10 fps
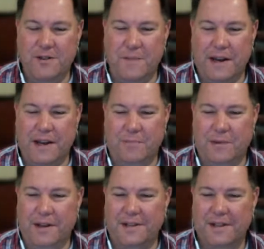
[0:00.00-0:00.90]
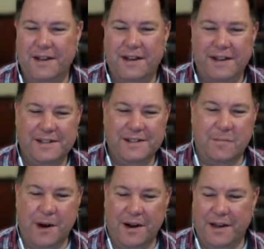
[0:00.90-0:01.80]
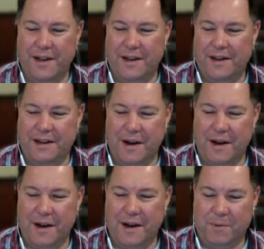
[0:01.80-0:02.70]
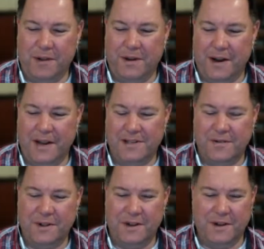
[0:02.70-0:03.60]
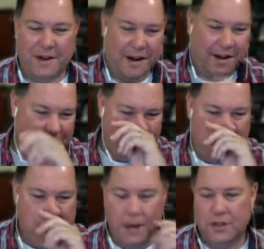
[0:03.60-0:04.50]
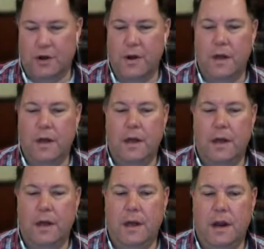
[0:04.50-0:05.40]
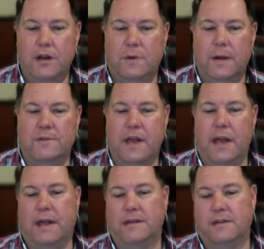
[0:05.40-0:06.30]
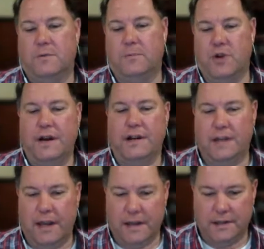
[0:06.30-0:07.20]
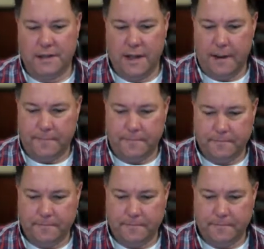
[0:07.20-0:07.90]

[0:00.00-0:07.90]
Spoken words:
making the plays. Tabaki and a couple other guys, they're really good at it. So here's what I'm saying is what I'm trying to say is that